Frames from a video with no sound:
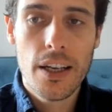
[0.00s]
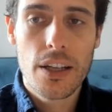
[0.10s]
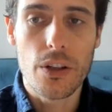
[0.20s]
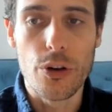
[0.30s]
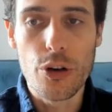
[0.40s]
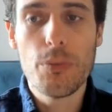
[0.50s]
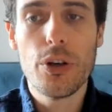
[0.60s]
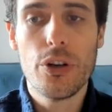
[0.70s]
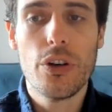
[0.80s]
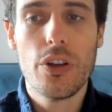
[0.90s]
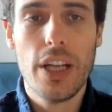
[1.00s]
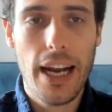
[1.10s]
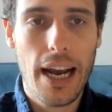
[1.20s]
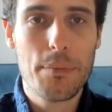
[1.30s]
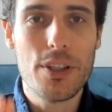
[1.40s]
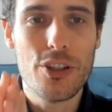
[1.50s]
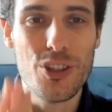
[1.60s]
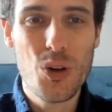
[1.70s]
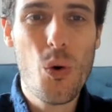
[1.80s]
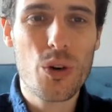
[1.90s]
The new moon that happens in
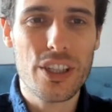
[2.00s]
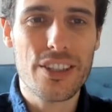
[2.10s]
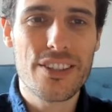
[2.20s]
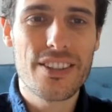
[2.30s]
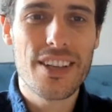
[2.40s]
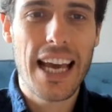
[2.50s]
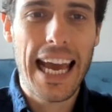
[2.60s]
Taurus